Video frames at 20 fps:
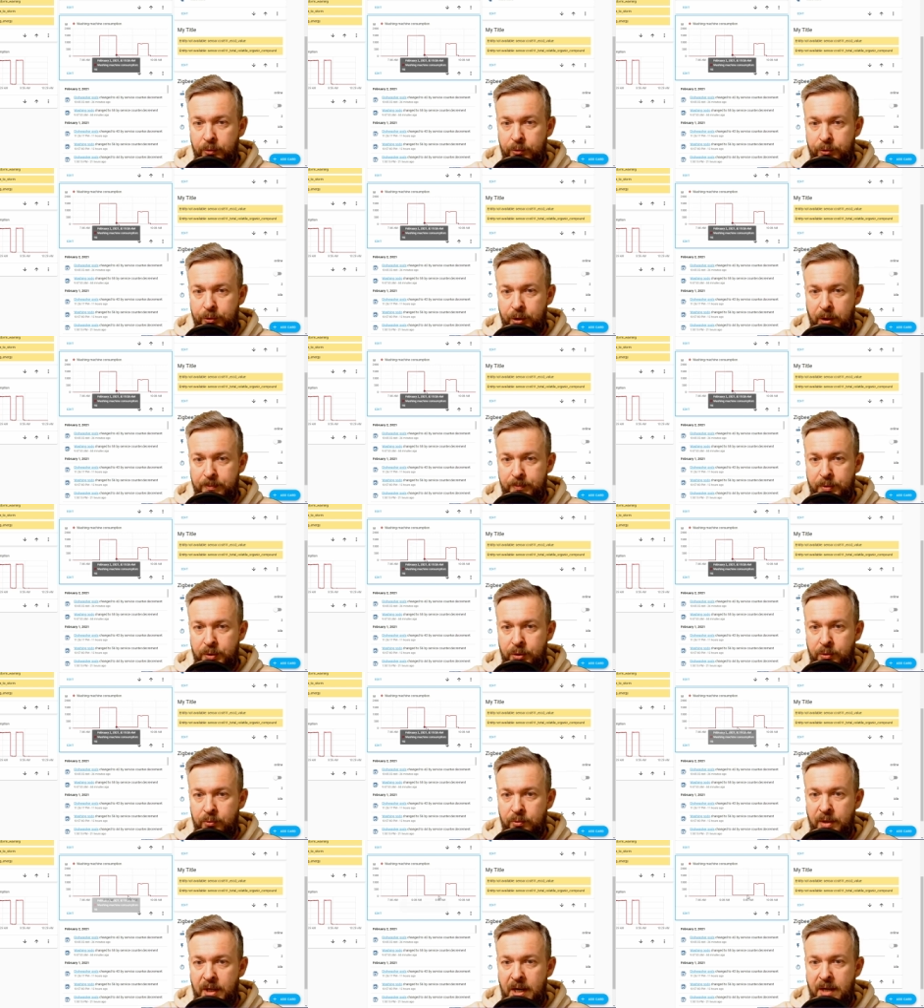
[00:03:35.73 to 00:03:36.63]
drops
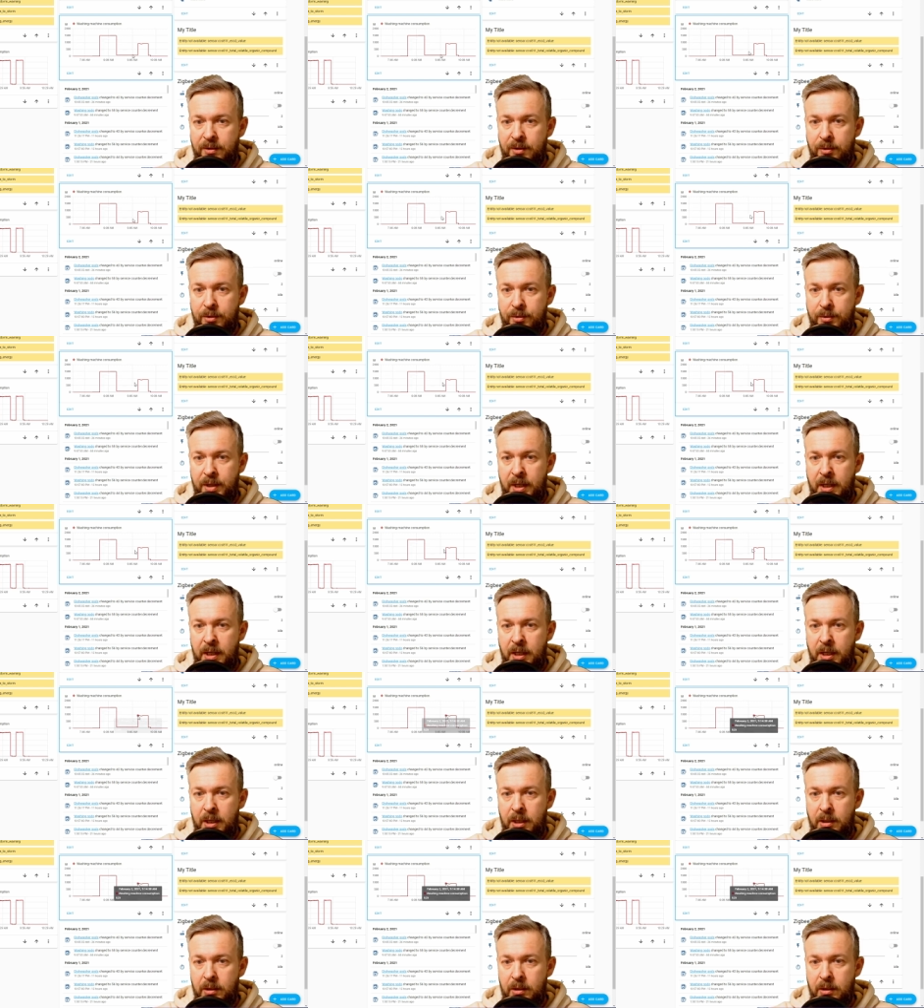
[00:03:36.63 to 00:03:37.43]
to 93,